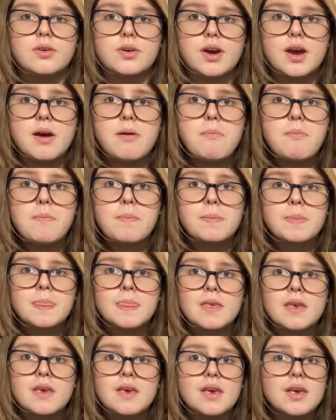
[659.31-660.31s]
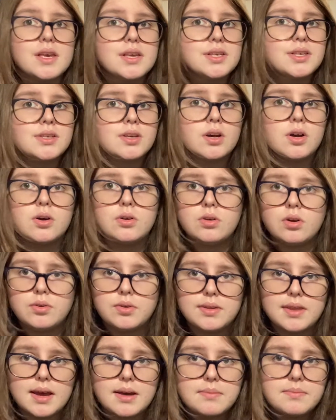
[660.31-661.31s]
okay? So don't
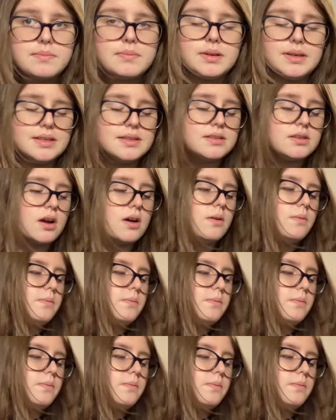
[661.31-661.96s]
do that. Please don't.